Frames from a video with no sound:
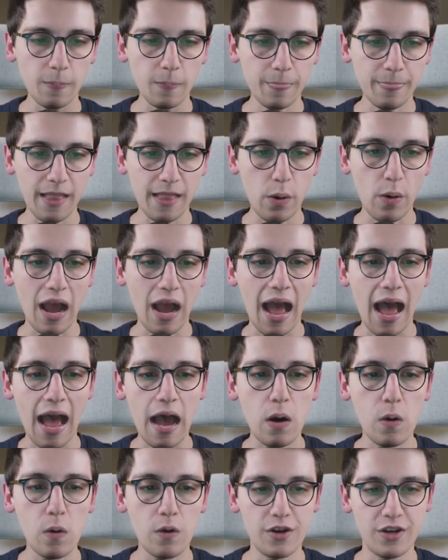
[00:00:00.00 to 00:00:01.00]
Now,
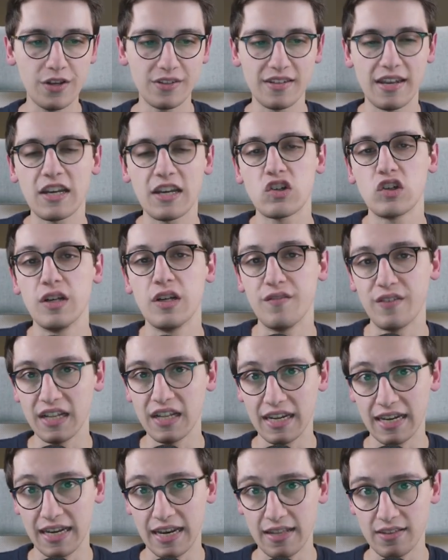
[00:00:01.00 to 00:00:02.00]
how does it actually
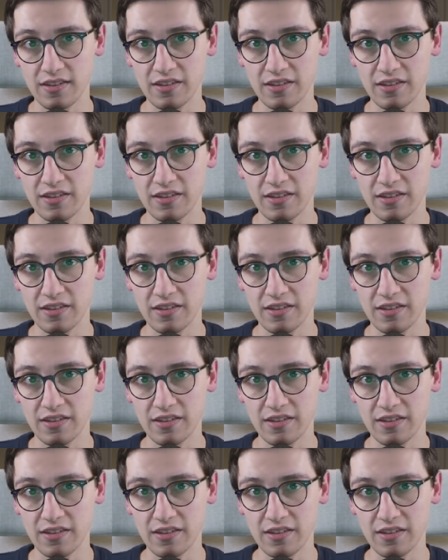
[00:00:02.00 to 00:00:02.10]
validate it?